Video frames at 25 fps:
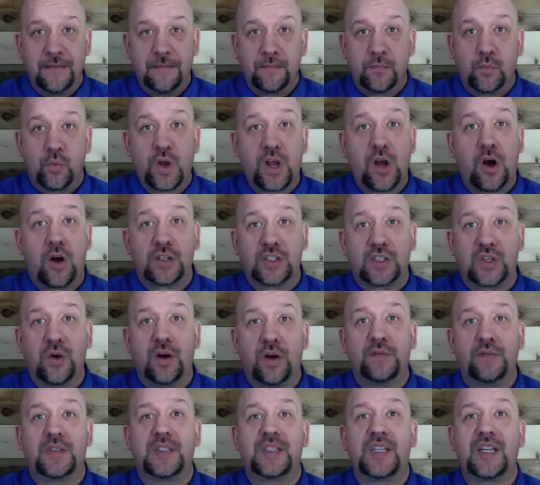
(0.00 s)
we also
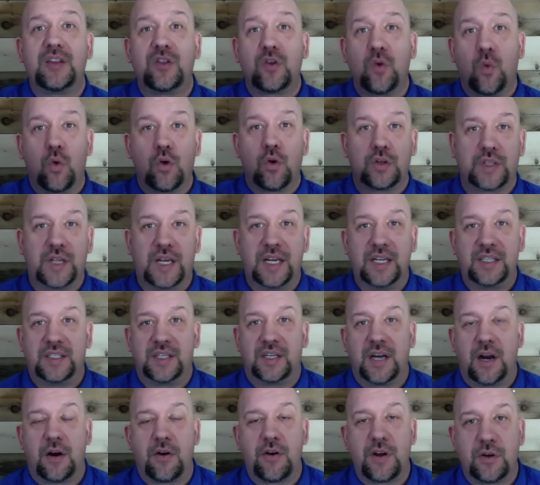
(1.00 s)
have seen the worst case
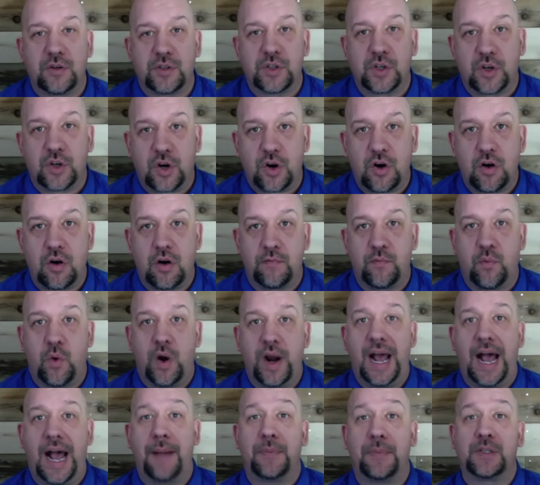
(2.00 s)
scenarios occur of
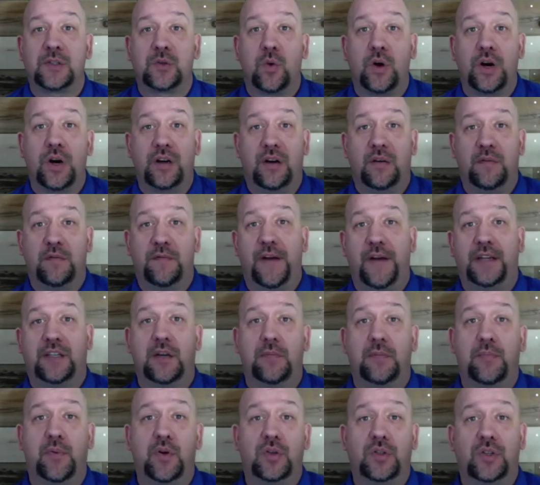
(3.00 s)
what happens when an
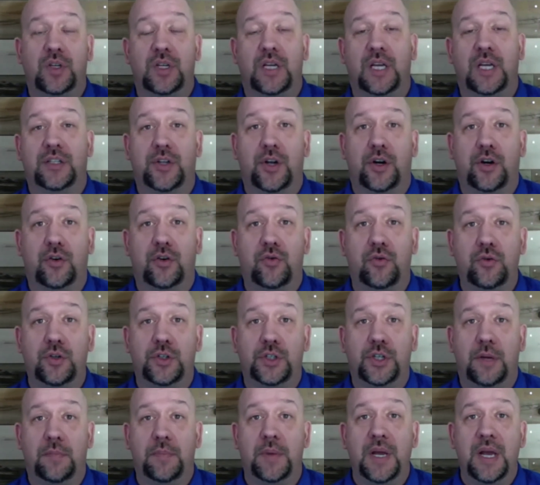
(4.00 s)
infected person gets on a cruise
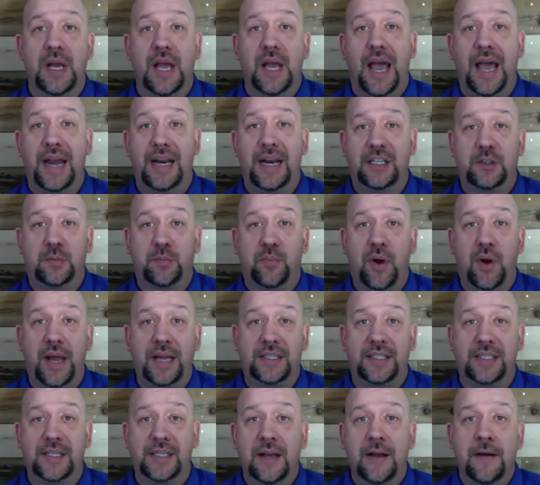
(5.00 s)
ship and it
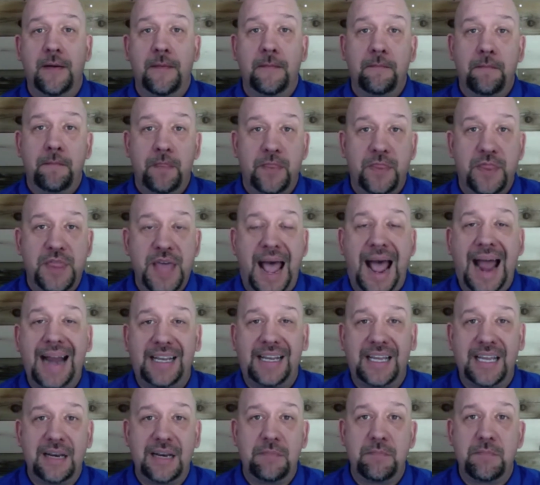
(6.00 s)
spreads. That
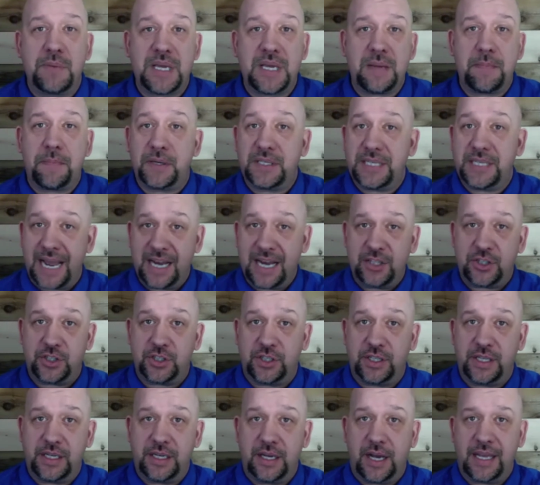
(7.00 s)
can be
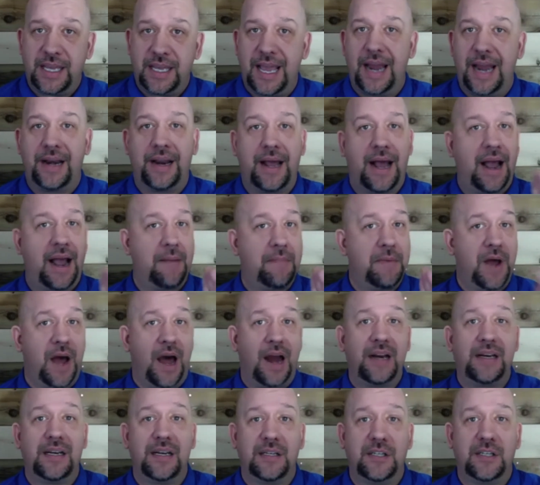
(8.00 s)
potentially, again, I'm
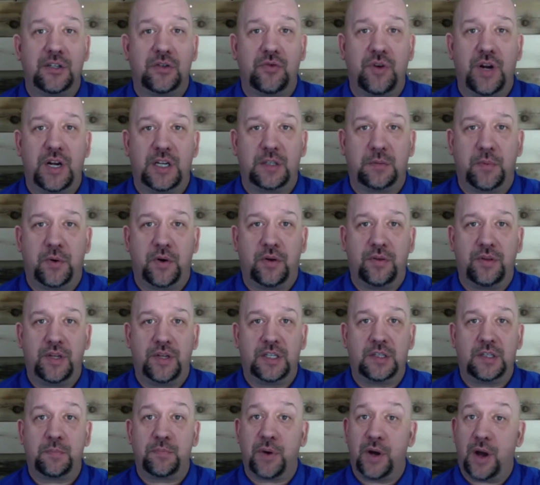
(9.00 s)
not an industry expert on
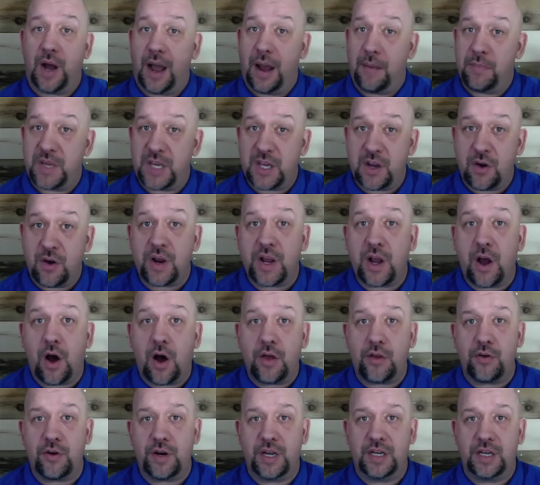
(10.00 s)
this, but I'm hearing
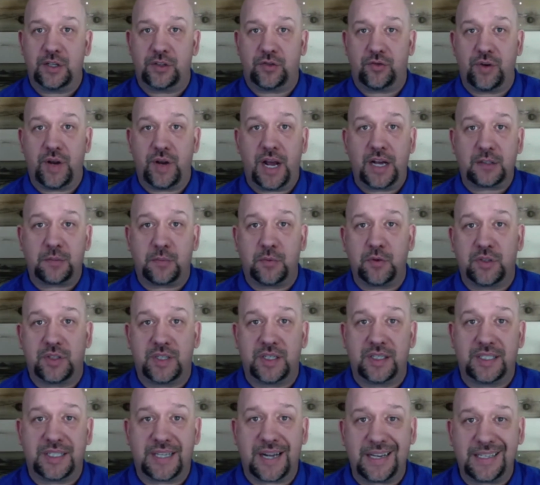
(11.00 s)
other industry experts
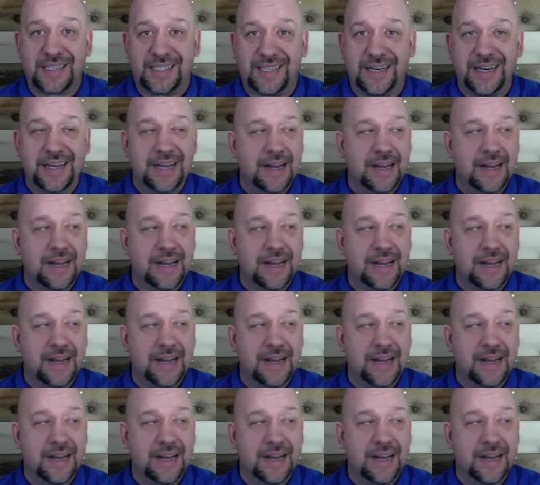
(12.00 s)
discuss it.